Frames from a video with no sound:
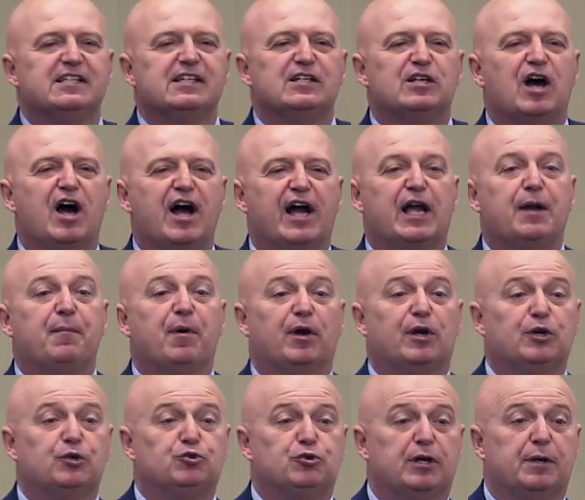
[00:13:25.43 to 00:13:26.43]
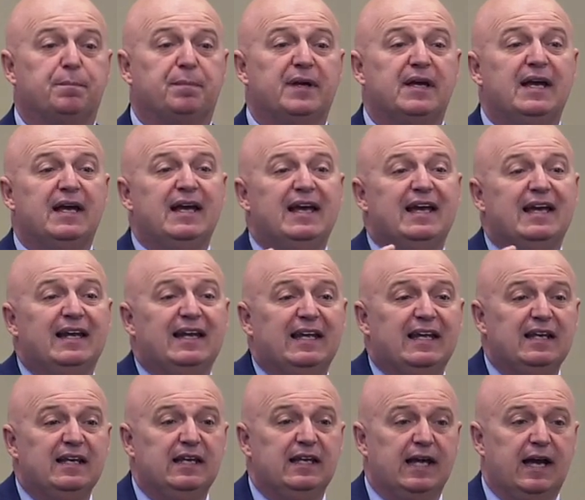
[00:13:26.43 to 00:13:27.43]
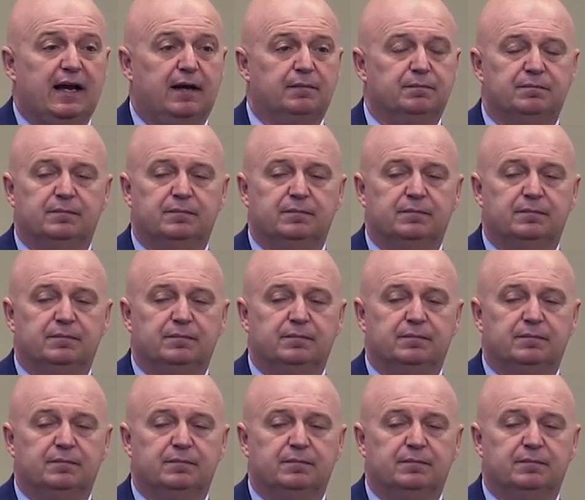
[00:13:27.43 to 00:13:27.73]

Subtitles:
to talk about her trip in India.